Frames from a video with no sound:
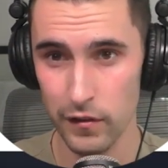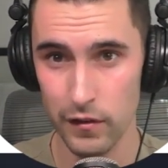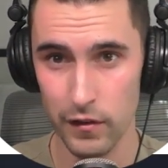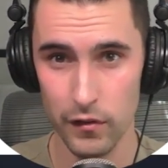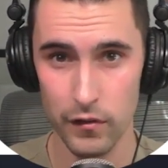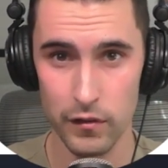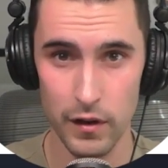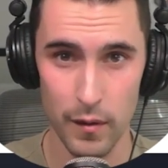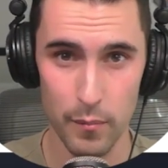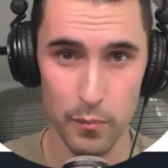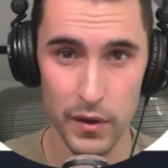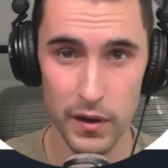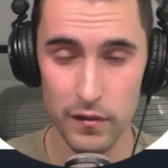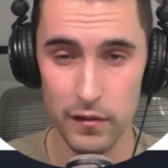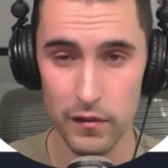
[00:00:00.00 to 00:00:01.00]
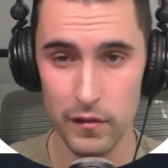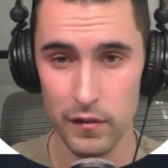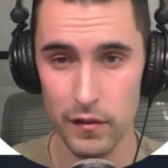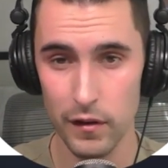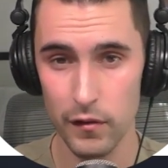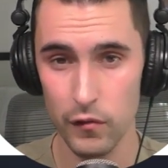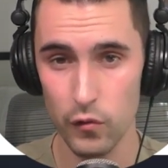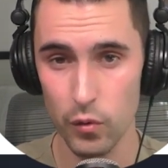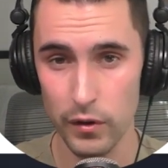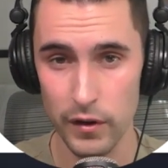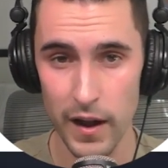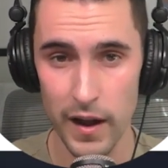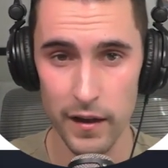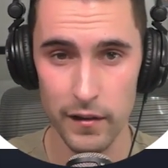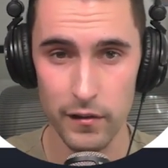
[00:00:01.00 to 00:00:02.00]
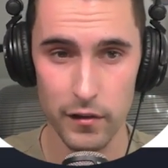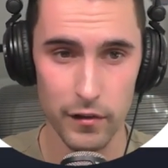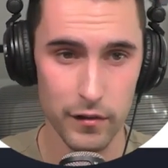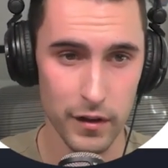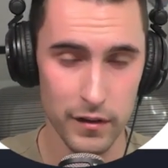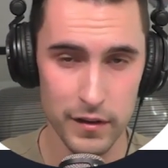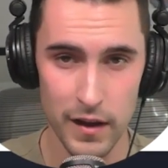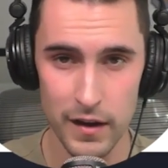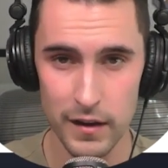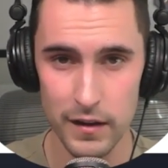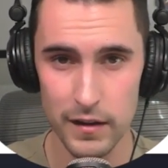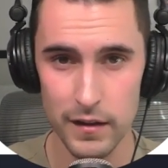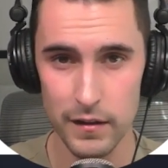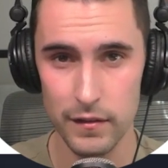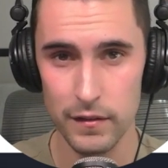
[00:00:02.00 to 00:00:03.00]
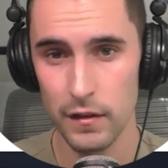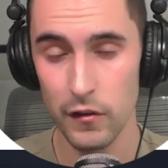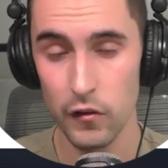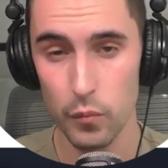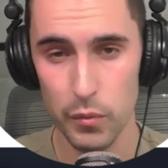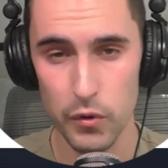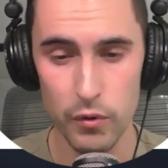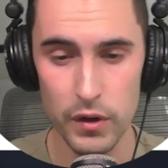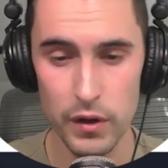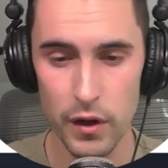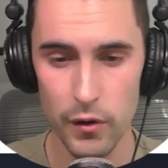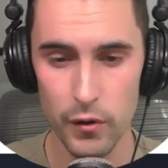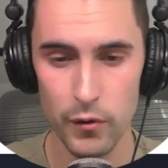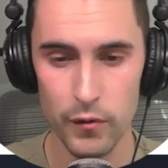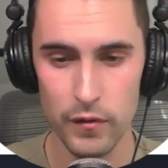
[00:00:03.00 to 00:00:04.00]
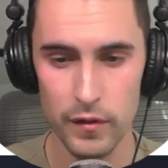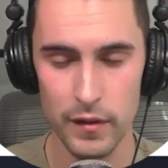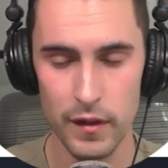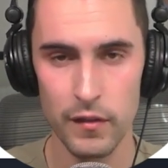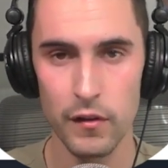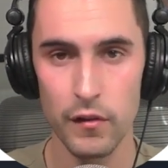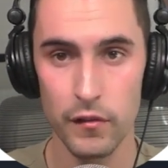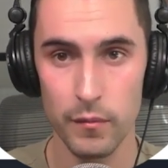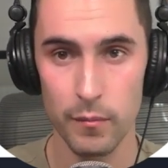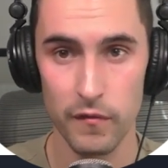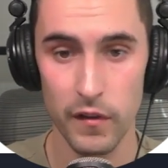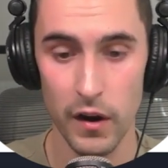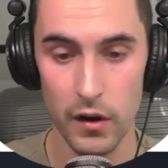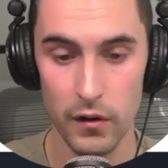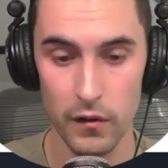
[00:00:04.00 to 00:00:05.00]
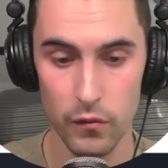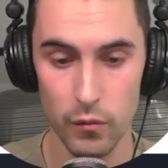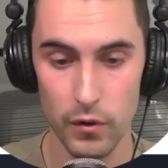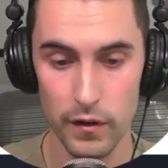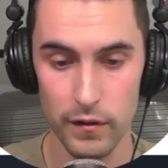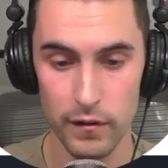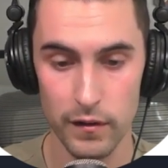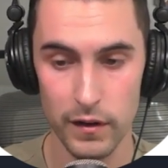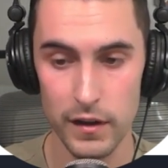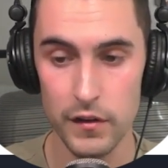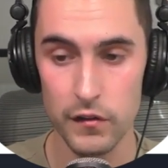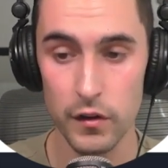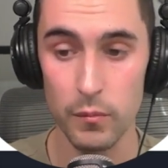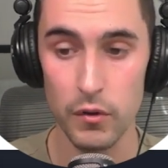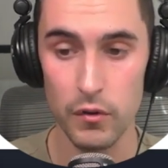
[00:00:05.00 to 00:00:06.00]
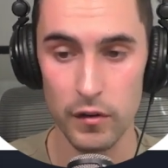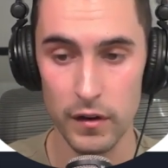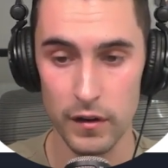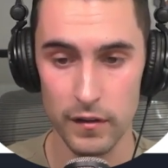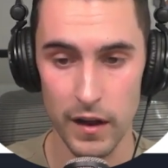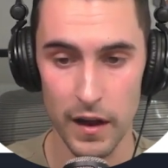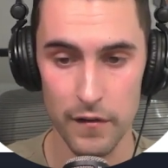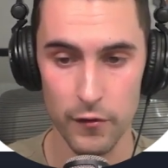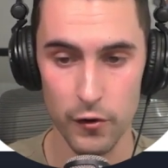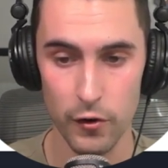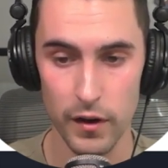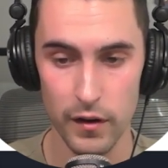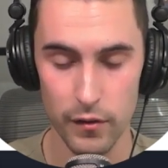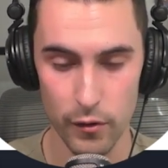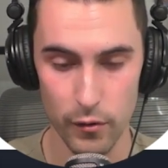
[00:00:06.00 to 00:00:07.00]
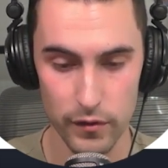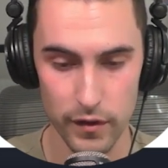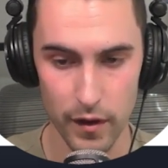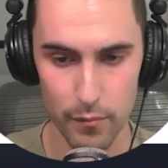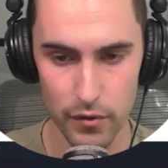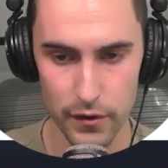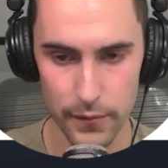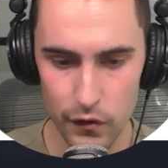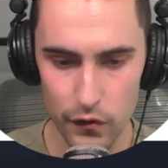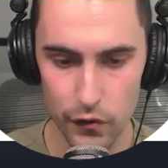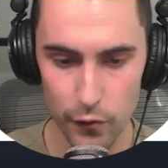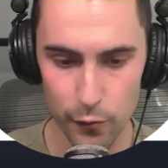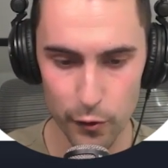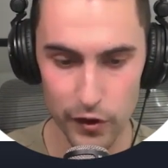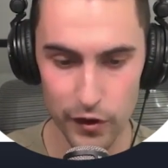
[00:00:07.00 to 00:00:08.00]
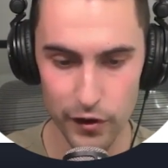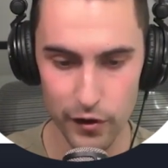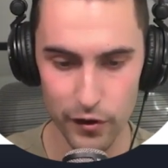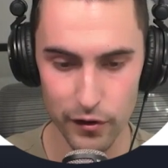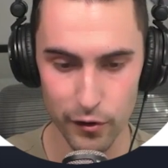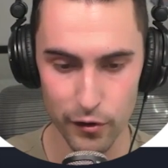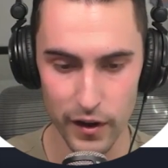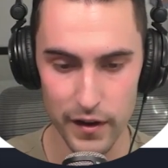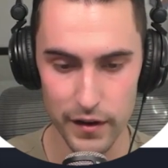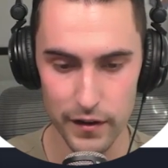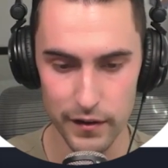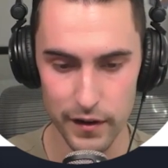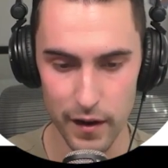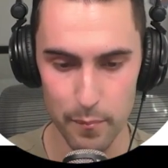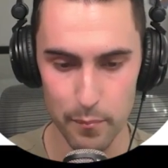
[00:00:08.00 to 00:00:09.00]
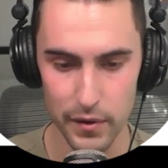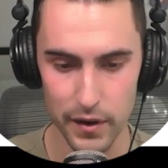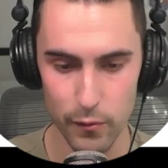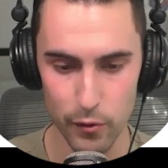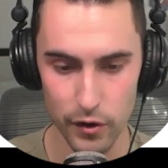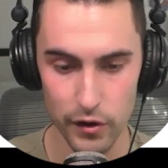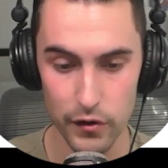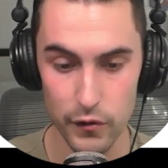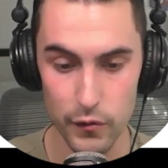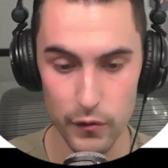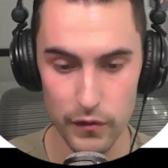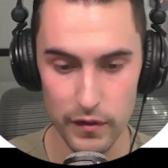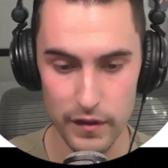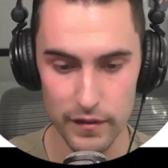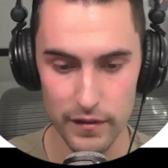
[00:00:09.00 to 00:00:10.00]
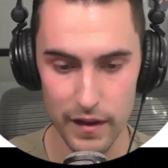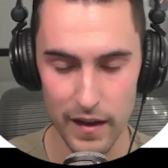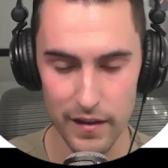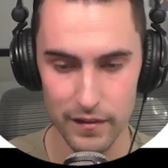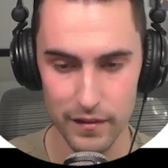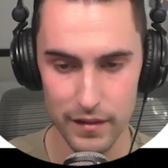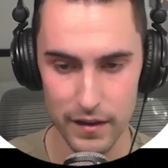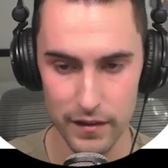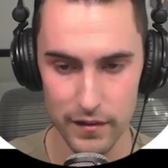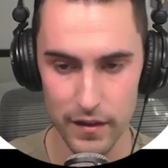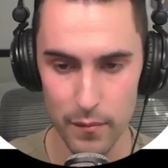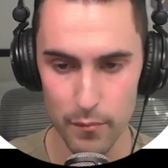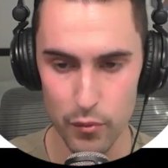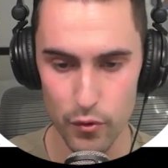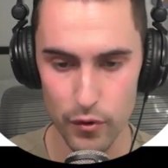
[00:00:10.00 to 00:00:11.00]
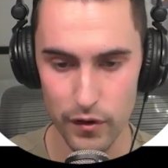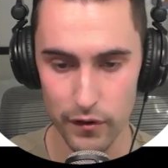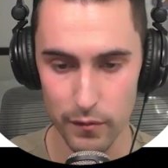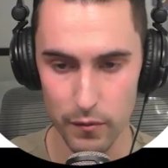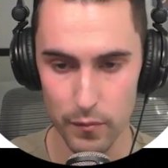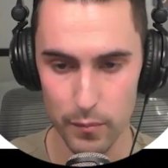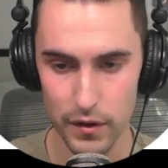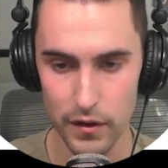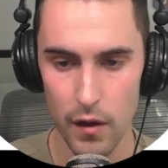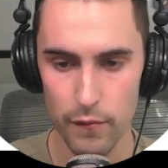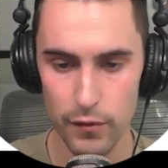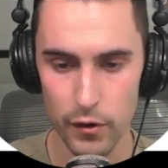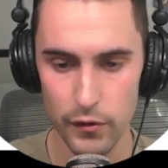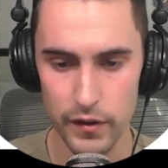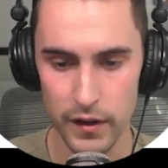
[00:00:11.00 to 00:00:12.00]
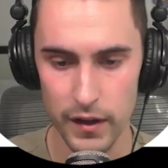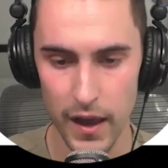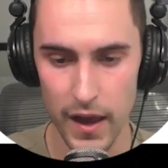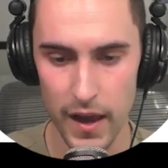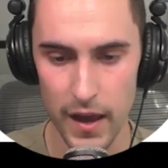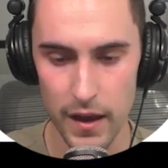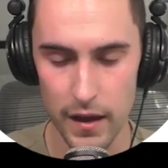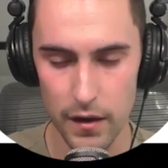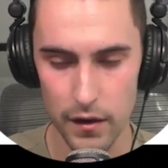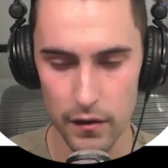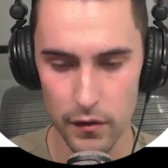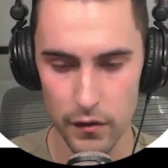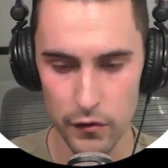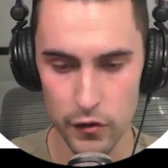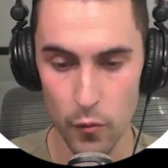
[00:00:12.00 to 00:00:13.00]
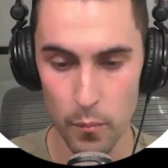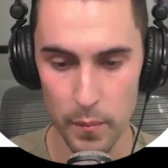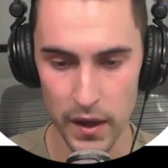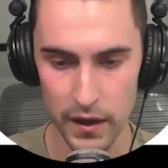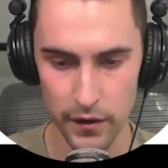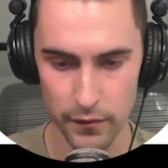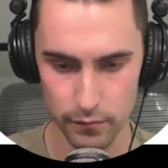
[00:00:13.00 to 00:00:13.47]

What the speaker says: There's .bits, there's Twitter eggs, there's identities, there's puny codes, and then there's some various ones, and each community has kind of created their own template. So if we're going to create .bit, we're going to use this as the example because I'm going to be vaulting a domain.